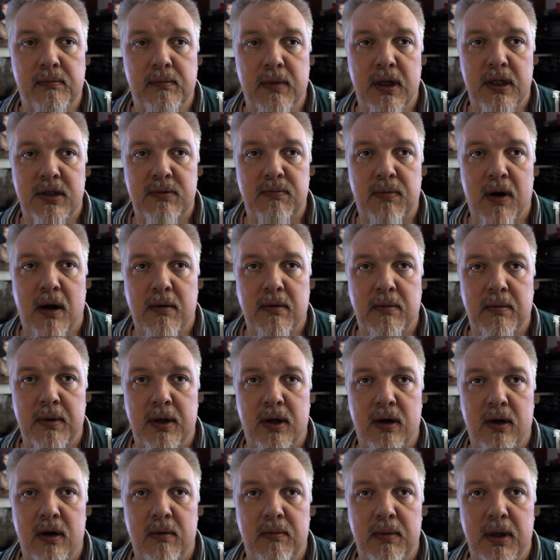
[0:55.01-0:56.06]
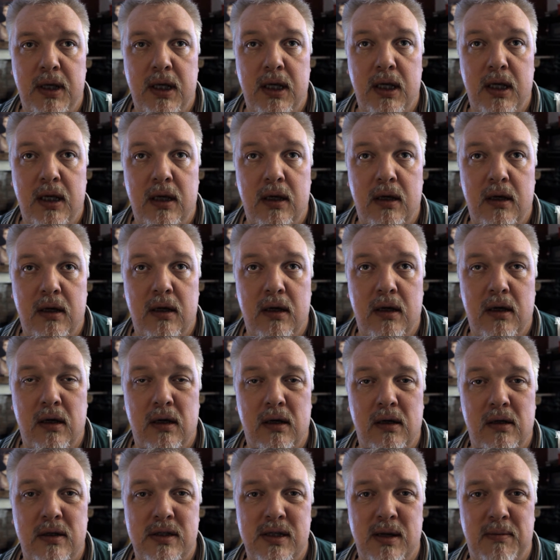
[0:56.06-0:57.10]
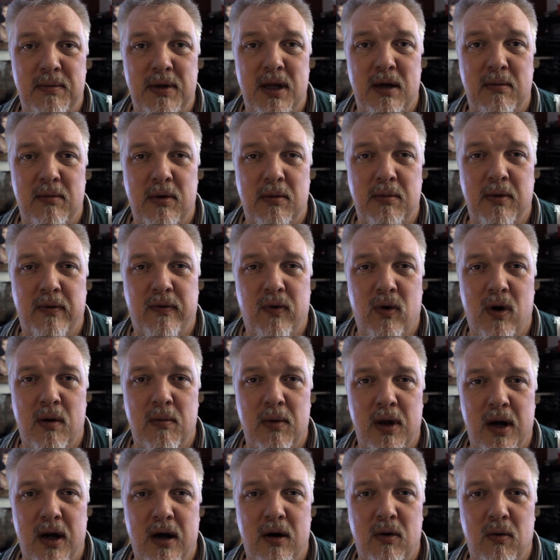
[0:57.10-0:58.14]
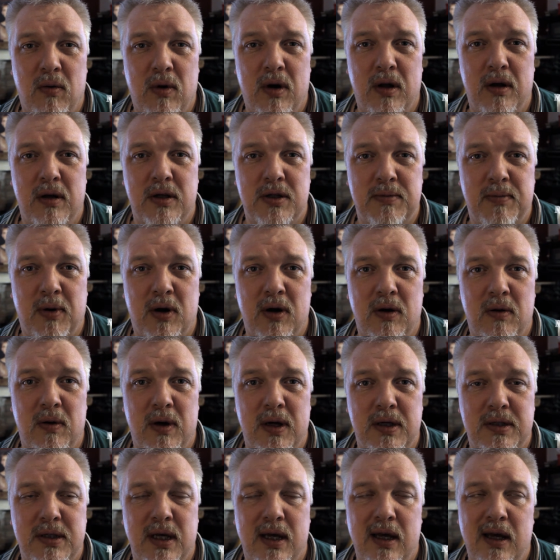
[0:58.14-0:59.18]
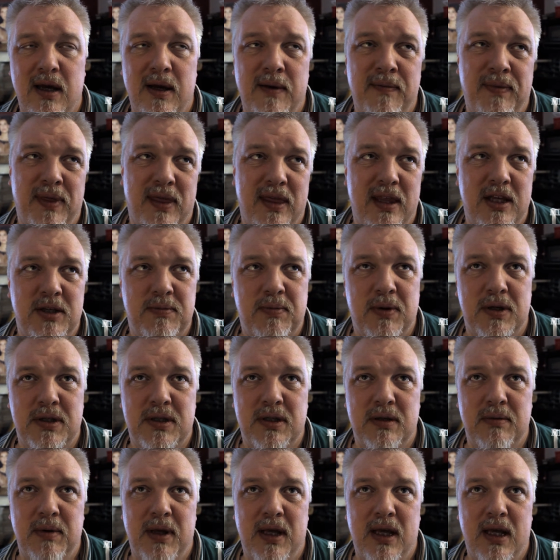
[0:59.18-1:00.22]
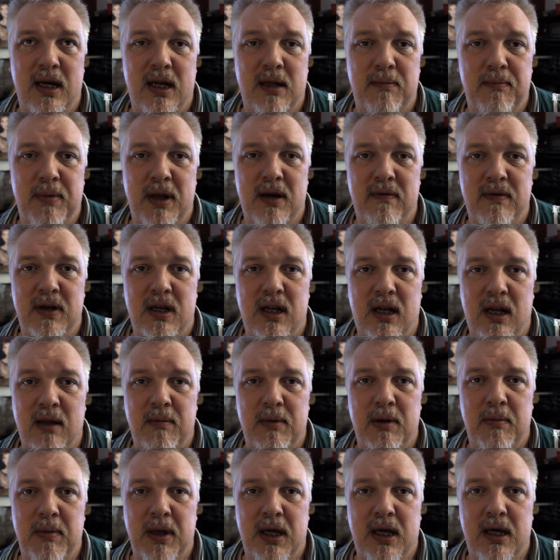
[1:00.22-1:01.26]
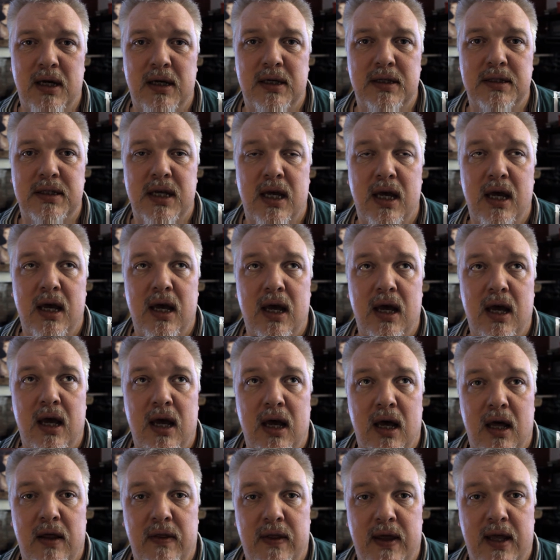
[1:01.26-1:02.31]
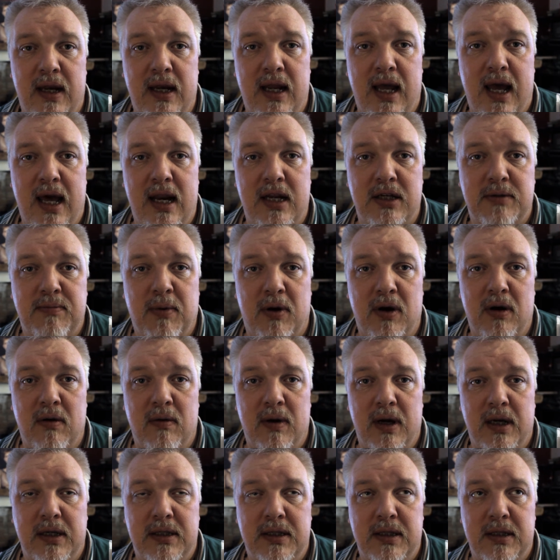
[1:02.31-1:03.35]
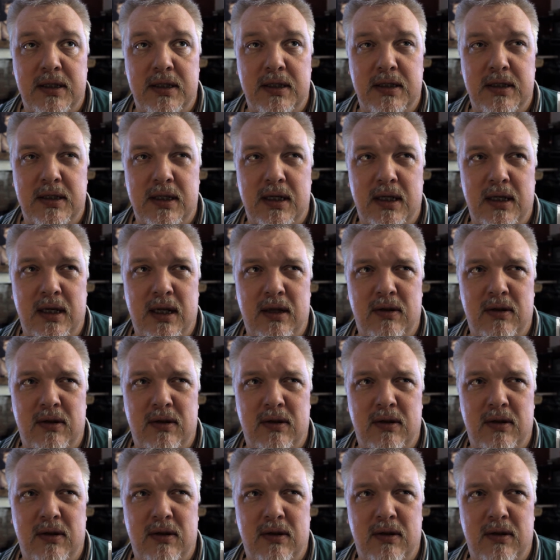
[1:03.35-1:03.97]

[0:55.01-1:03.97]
it's probably going to be September before I'm ready to run a Spartan race. This puts me in a bit of a dilemma because the Indiana Spartan race is in